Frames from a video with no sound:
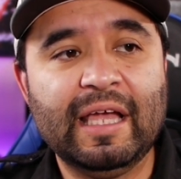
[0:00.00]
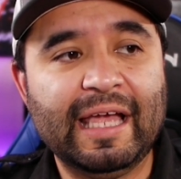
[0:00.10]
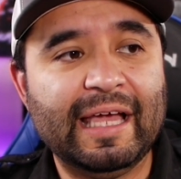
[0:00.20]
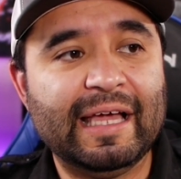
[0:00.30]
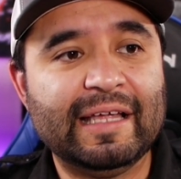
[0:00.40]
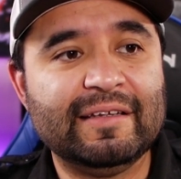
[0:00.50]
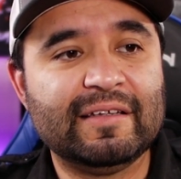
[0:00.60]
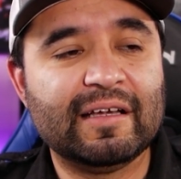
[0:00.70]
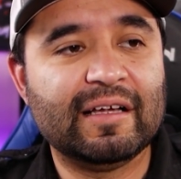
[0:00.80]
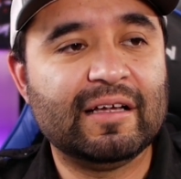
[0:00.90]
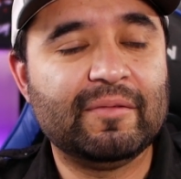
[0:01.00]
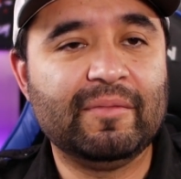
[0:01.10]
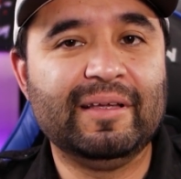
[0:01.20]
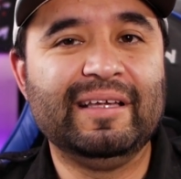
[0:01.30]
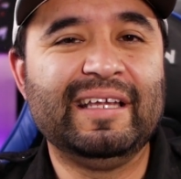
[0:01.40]
And uh,
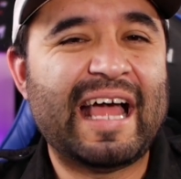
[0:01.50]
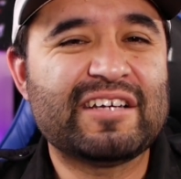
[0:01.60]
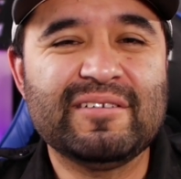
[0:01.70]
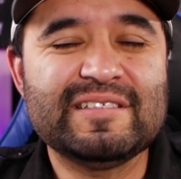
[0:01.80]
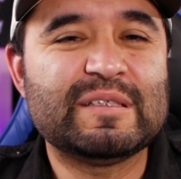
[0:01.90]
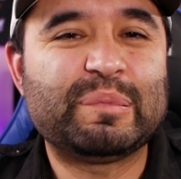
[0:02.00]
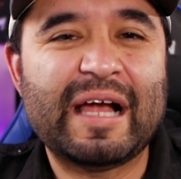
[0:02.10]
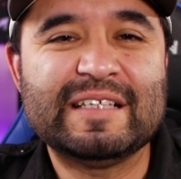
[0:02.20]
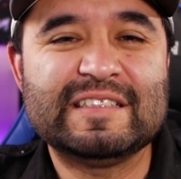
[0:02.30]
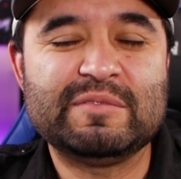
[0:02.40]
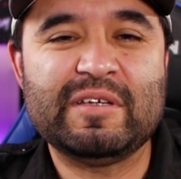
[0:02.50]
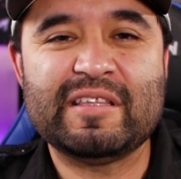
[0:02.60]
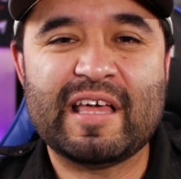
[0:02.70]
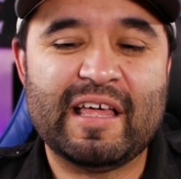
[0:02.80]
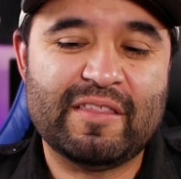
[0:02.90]
it actually surprises me
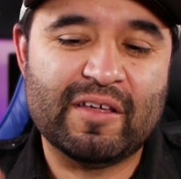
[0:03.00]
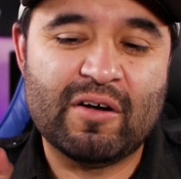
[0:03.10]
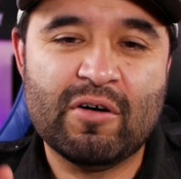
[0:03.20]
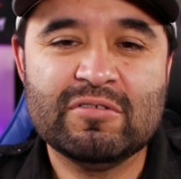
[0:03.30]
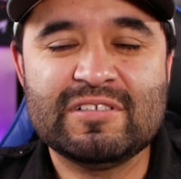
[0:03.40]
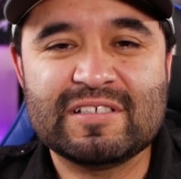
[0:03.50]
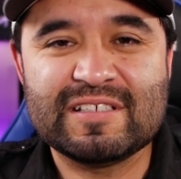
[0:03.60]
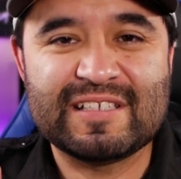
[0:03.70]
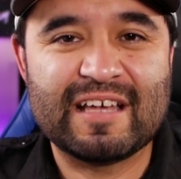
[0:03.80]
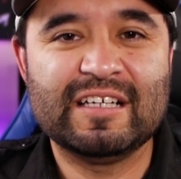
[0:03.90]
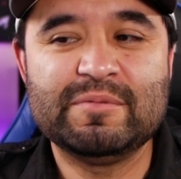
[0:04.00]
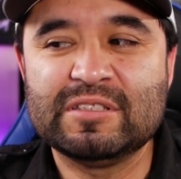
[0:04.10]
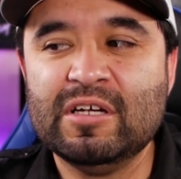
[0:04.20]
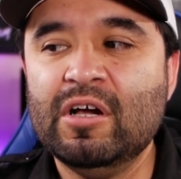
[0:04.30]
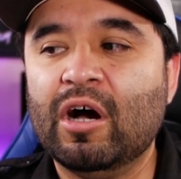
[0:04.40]
that the host setups
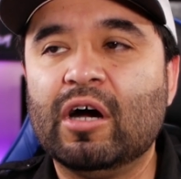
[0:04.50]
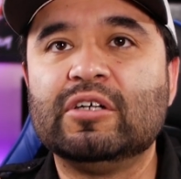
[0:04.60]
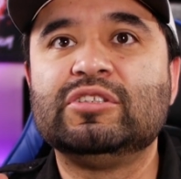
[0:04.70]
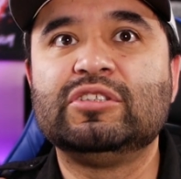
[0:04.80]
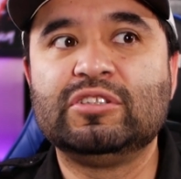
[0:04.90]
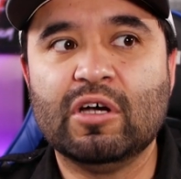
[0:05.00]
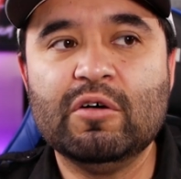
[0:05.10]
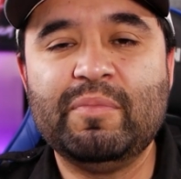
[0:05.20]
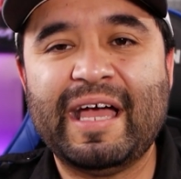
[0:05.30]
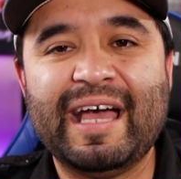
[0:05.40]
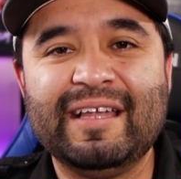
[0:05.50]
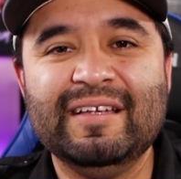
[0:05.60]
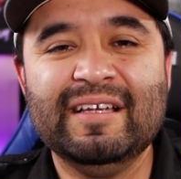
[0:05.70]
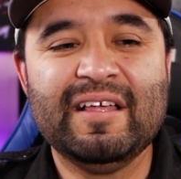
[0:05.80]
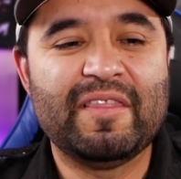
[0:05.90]
are so
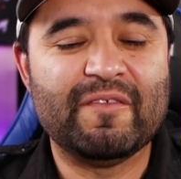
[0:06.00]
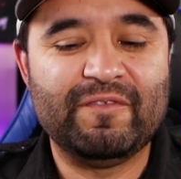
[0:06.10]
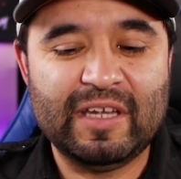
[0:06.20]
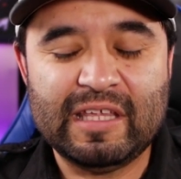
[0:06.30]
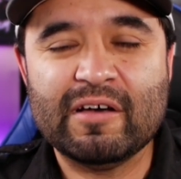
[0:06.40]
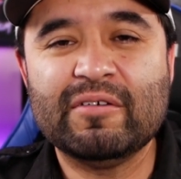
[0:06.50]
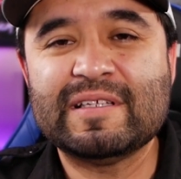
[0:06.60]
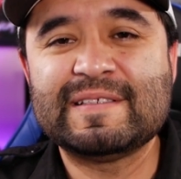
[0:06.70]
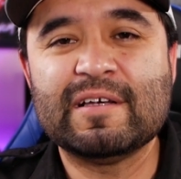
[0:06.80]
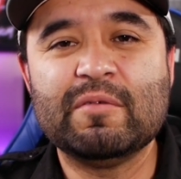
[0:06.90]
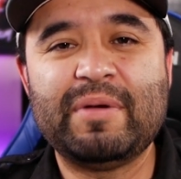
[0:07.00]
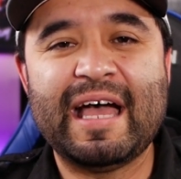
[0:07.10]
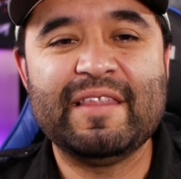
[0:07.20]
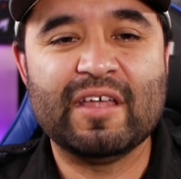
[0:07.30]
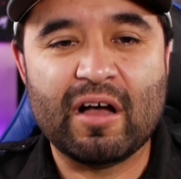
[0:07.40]
bad, the video is so
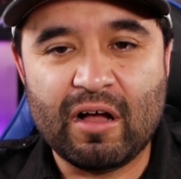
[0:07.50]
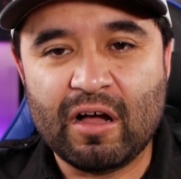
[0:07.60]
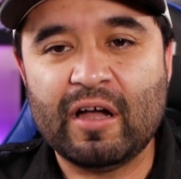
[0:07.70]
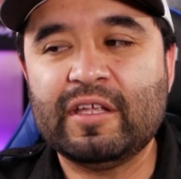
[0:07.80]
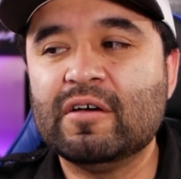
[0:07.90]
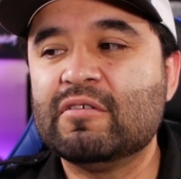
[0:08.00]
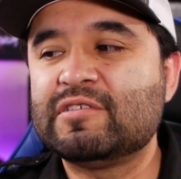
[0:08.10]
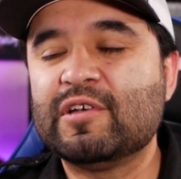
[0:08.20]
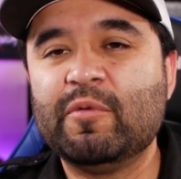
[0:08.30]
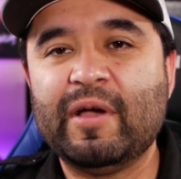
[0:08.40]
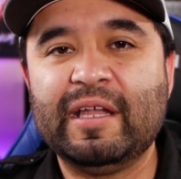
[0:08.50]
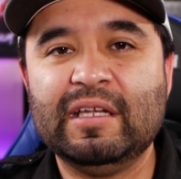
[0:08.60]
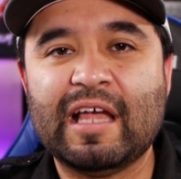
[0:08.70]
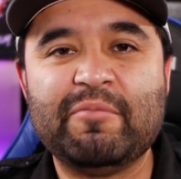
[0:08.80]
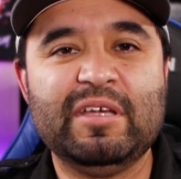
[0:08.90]
bad, the audio is so bad.
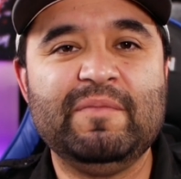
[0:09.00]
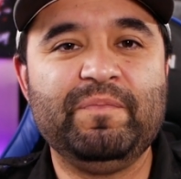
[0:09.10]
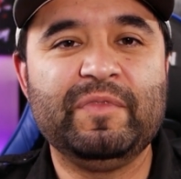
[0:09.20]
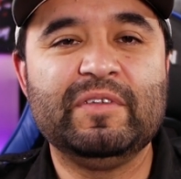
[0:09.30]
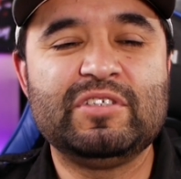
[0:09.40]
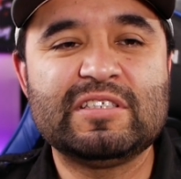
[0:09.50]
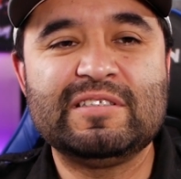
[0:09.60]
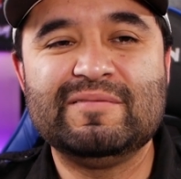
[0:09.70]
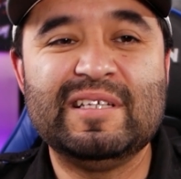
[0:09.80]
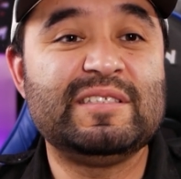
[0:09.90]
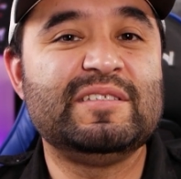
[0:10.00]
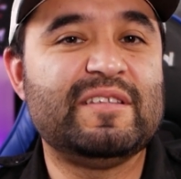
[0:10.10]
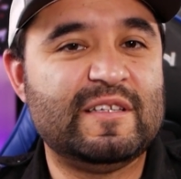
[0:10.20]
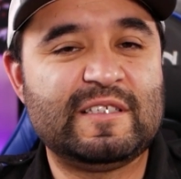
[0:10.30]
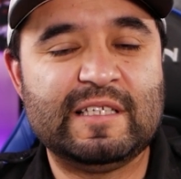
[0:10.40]
I mean, just listen to
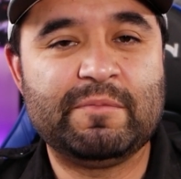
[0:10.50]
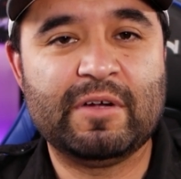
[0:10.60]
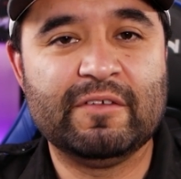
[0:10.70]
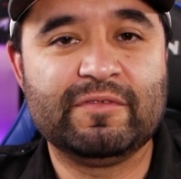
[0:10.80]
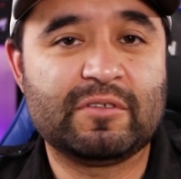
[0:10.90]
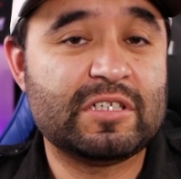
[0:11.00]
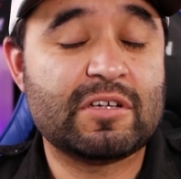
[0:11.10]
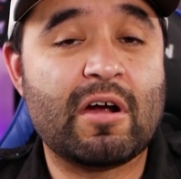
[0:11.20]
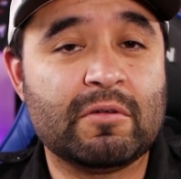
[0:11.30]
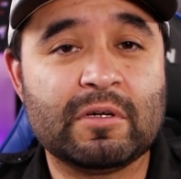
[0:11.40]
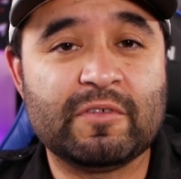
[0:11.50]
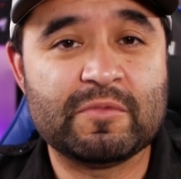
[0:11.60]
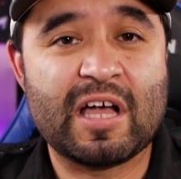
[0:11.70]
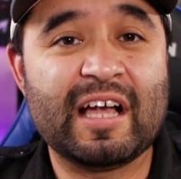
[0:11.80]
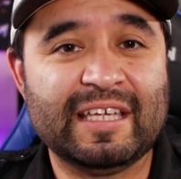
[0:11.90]
this clip of Chris Hardwick from
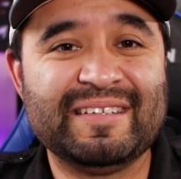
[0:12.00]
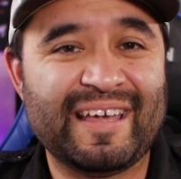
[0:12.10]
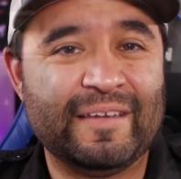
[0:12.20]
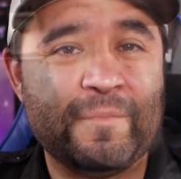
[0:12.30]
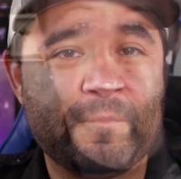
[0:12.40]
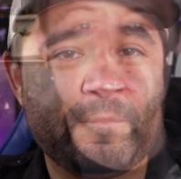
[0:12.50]
Talking Dead.